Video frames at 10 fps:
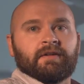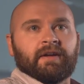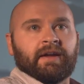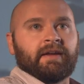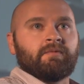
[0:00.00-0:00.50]

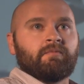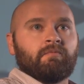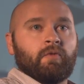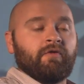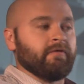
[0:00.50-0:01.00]
and
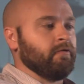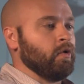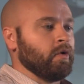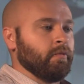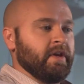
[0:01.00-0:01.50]
moving
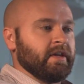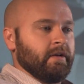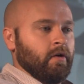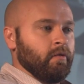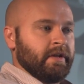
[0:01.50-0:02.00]
forward, we
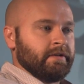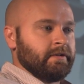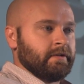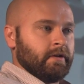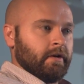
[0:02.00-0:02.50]
can
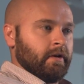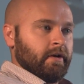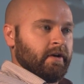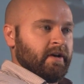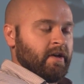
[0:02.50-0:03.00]
always,
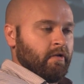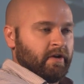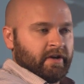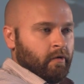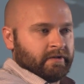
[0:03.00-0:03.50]
you
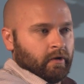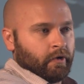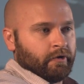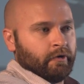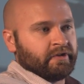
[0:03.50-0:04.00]
can always
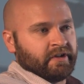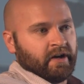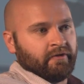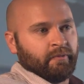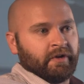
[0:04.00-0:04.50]
learn new
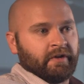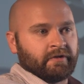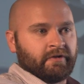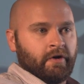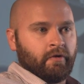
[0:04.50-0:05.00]
stuff, but
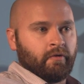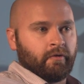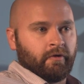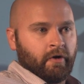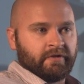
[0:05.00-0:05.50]
there's no
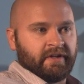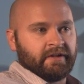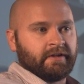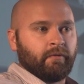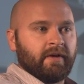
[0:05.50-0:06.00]

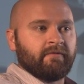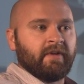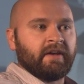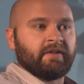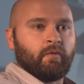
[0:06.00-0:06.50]
sense in
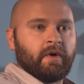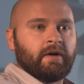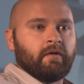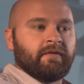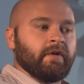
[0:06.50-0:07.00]
reinventing the
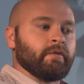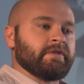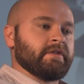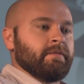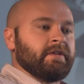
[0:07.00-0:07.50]
wheel. If there was
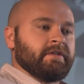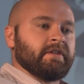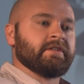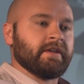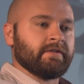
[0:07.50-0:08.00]
something
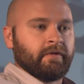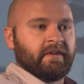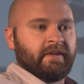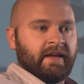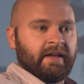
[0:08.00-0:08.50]
successful
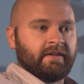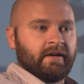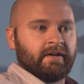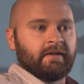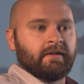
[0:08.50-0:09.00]
that they had
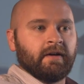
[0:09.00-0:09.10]
done